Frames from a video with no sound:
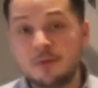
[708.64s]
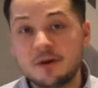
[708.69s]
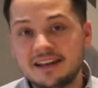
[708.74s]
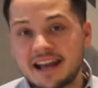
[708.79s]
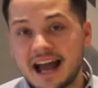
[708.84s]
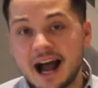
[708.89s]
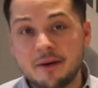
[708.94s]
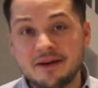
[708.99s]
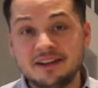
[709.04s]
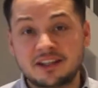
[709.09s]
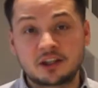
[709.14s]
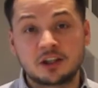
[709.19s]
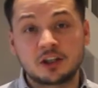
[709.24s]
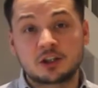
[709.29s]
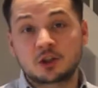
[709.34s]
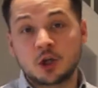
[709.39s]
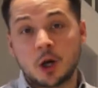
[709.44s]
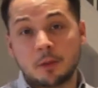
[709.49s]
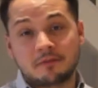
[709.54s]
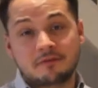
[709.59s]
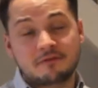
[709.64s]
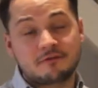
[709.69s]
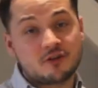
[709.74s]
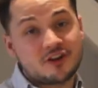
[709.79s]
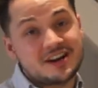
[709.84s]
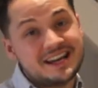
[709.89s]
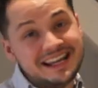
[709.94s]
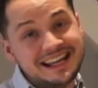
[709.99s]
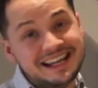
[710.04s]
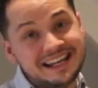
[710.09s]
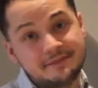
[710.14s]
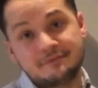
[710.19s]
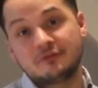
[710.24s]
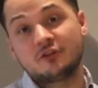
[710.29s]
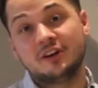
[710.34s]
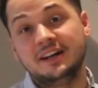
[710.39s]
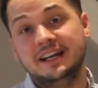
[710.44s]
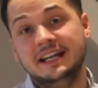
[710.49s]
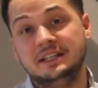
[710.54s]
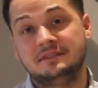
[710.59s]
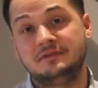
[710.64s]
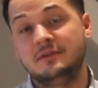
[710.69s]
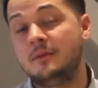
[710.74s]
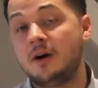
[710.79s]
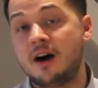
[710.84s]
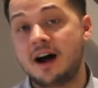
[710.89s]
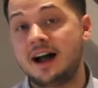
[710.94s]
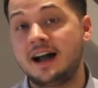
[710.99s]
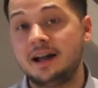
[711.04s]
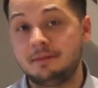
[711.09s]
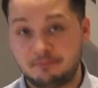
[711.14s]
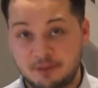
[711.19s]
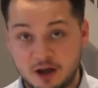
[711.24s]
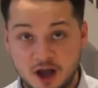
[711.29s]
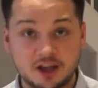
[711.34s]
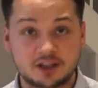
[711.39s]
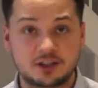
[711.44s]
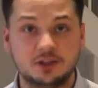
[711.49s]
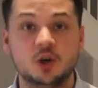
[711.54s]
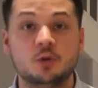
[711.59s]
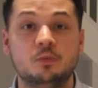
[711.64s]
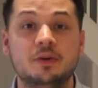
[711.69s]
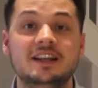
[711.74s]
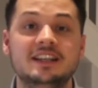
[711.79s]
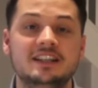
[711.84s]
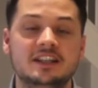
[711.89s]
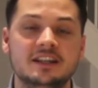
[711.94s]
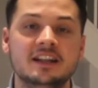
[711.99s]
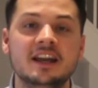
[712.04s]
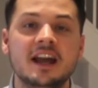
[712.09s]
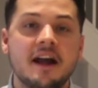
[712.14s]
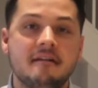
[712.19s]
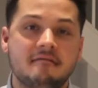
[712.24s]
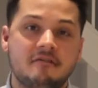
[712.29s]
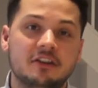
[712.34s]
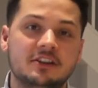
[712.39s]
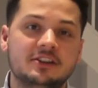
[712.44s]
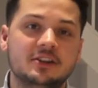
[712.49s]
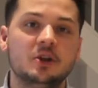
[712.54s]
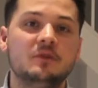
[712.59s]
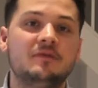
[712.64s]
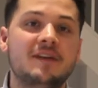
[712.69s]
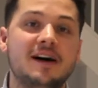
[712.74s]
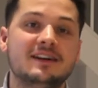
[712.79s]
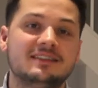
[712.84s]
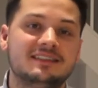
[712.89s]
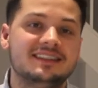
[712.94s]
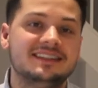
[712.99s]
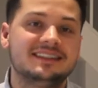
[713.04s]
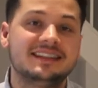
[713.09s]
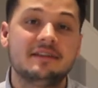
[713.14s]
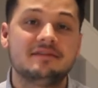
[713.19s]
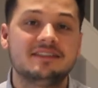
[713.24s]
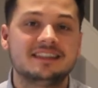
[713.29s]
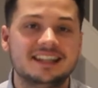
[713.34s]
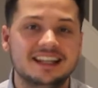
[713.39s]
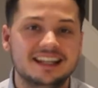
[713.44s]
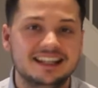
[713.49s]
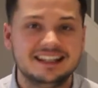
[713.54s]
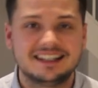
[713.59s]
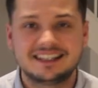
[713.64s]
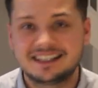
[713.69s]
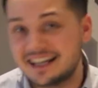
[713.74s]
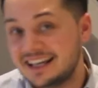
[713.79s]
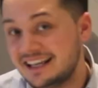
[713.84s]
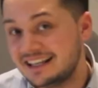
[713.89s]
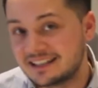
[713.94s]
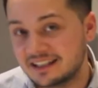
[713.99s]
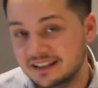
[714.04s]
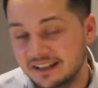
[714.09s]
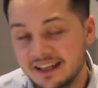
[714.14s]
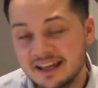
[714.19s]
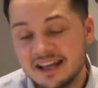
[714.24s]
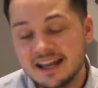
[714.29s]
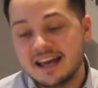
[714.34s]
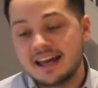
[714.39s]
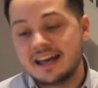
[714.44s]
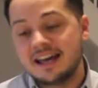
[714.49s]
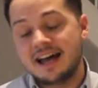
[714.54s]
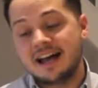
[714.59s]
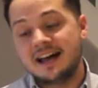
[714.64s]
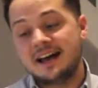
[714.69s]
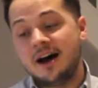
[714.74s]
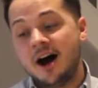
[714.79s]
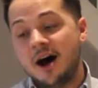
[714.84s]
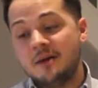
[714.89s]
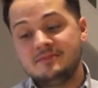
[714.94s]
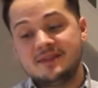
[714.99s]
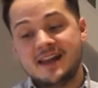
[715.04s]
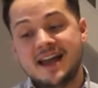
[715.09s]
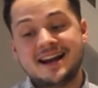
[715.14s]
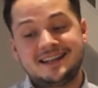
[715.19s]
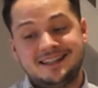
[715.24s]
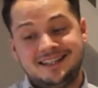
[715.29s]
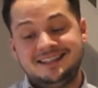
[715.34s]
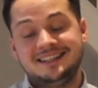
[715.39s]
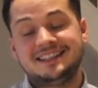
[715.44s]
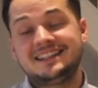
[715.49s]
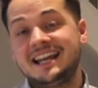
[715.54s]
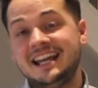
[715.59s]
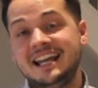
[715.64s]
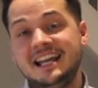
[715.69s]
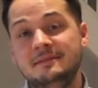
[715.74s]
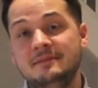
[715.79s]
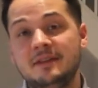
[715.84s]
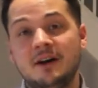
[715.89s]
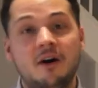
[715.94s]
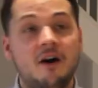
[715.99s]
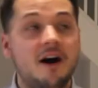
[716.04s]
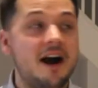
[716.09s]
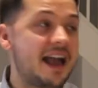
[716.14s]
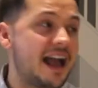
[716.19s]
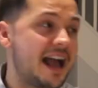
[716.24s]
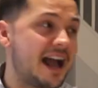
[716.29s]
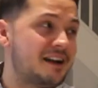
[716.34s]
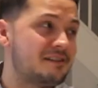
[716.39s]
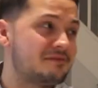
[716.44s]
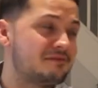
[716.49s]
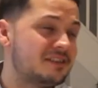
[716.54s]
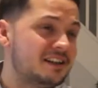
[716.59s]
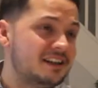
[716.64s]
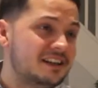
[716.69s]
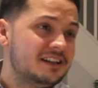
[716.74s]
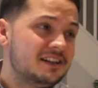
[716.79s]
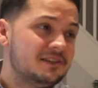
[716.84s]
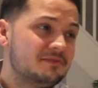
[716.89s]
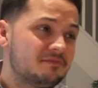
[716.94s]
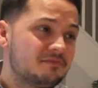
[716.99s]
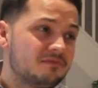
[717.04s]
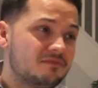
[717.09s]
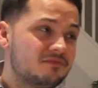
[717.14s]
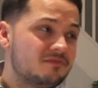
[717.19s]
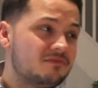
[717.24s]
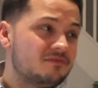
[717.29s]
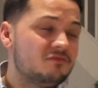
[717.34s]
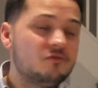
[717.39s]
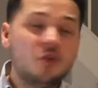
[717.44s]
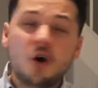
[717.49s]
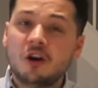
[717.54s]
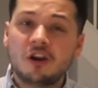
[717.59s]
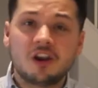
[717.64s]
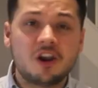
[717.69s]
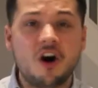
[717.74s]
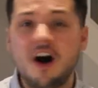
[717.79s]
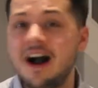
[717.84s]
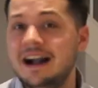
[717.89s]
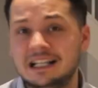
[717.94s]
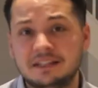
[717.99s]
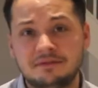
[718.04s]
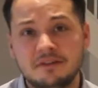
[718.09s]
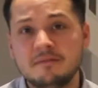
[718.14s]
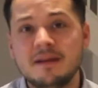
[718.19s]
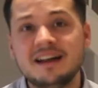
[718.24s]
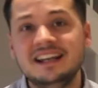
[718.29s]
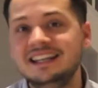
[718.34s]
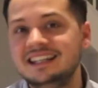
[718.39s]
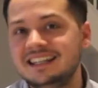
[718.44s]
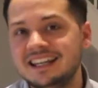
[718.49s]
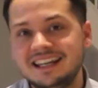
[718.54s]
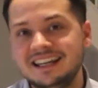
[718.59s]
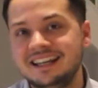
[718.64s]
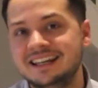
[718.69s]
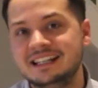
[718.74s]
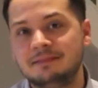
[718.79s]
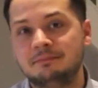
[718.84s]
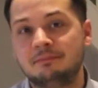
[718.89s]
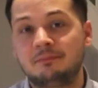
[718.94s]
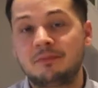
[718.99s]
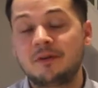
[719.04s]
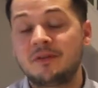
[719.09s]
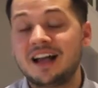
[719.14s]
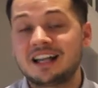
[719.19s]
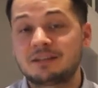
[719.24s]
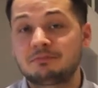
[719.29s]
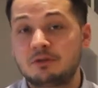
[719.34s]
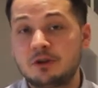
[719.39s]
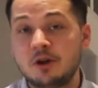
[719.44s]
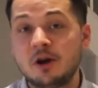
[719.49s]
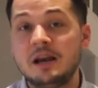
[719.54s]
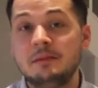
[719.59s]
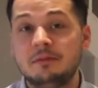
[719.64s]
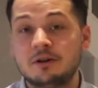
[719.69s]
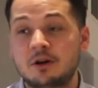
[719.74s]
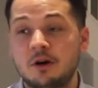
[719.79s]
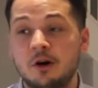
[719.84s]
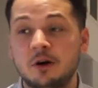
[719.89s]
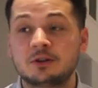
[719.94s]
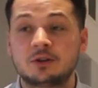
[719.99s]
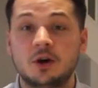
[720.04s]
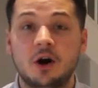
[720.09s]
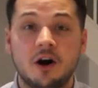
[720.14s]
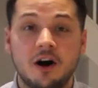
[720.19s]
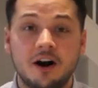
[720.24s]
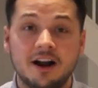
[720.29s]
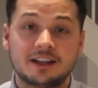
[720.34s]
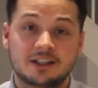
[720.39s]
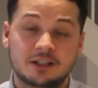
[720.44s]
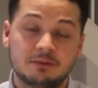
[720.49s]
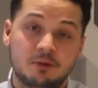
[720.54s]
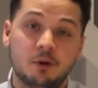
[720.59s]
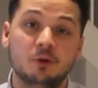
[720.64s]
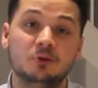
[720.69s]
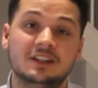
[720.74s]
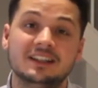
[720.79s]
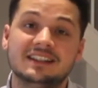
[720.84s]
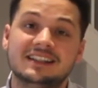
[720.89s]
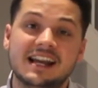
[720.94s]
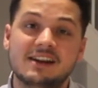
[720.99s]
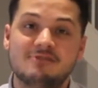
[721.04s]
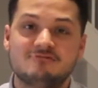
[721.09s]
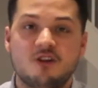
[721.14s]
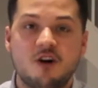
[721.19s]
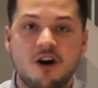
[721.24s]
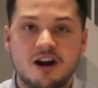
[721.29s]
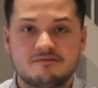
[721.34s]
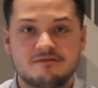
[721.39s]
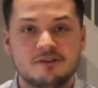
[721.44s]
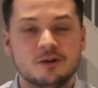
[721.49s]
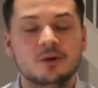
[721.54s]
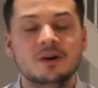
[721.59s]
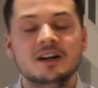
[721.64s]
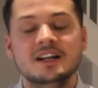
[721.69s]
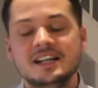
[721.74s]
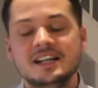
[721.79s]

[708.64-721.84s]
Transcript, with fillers: Now into the top three liveries for my personal opinion for the 2017 season. Uh, up next is a team that I have not liked for many years, but that's purely because I supported their rival.